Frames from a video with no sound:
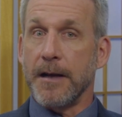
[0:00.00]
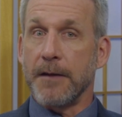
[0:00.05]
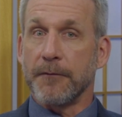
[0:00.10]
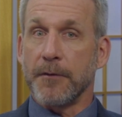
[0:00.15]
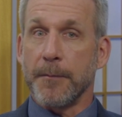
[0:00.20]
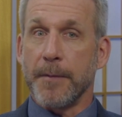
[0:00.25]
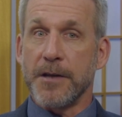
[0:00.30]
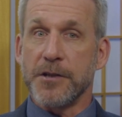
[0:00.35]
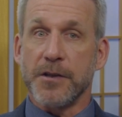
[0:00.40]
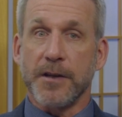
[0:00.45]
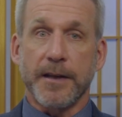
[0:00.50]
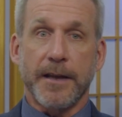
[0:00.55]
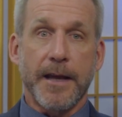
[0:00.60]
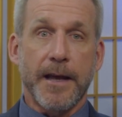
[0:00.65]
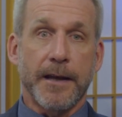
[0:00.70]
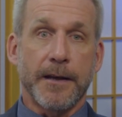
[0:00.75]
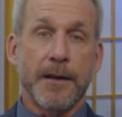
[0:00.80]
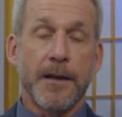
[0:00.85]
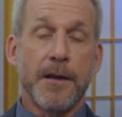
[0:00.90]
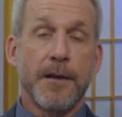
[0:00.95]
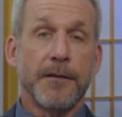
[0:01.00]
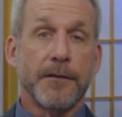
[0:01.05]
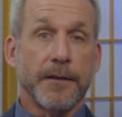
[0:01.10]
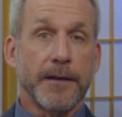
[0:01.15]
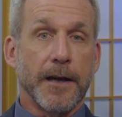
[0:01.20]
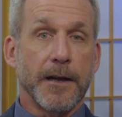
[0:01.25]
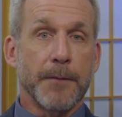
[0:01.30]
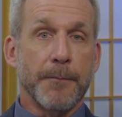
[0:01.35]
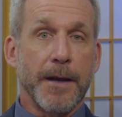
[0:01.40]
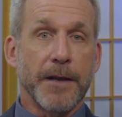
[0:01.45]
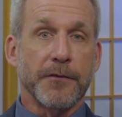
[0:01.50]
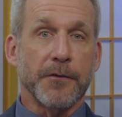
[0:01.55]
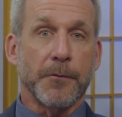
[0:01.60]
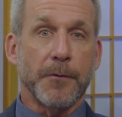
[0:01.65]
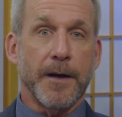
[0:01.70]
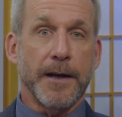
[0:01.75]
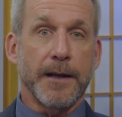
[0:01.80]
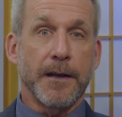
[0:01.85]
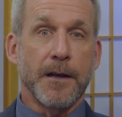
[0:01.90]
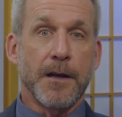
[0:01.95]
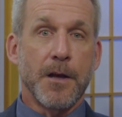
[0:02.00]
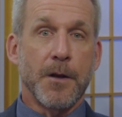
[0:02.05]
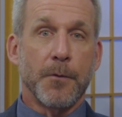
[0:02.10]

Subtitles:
information again, so get your pencil ready.